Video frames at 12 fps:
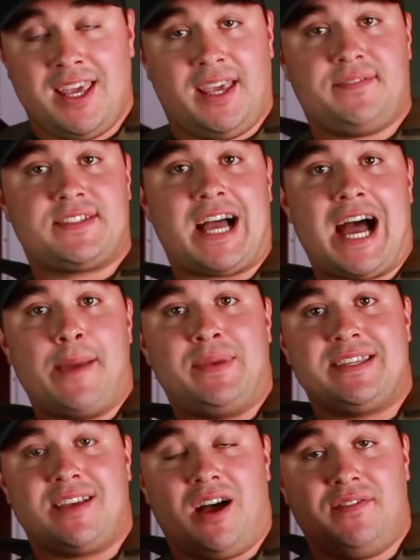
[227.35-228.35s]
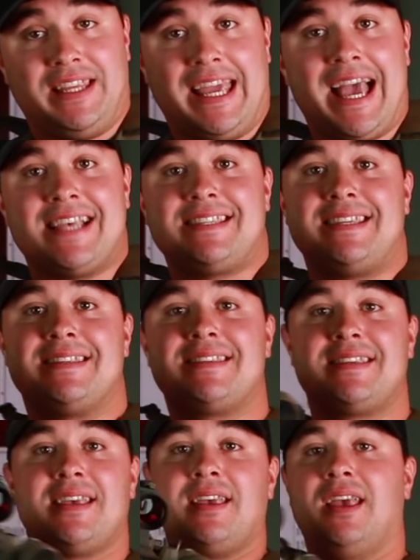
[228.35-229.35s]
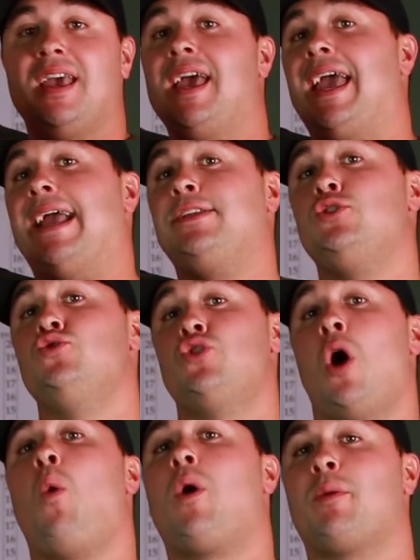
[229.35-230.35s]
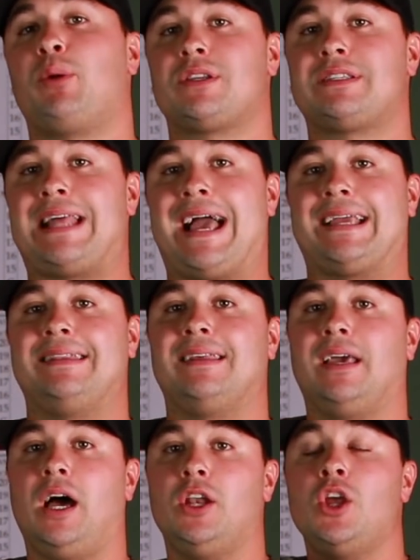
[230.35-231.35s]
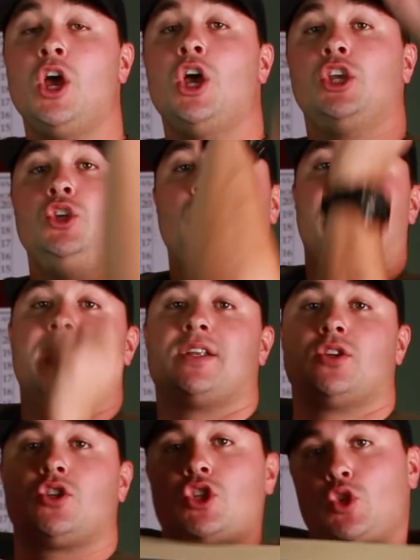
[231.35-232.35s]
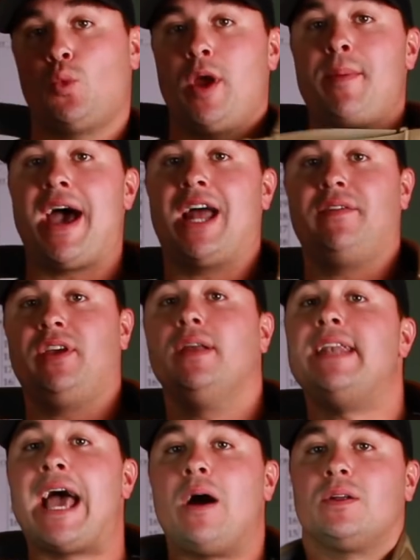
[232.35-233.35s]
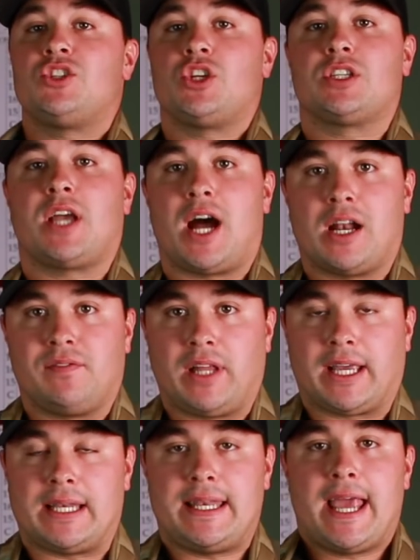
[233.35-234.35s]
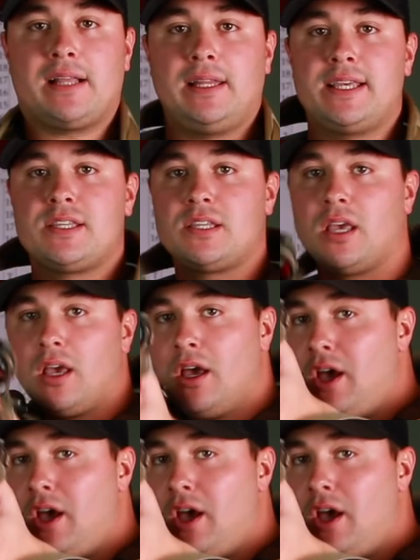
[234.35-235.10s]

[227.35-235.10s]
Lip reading: If time is of the essence and you don't want to put slack in the gun, you can swim out of it. Now it's just kind of like a necklace.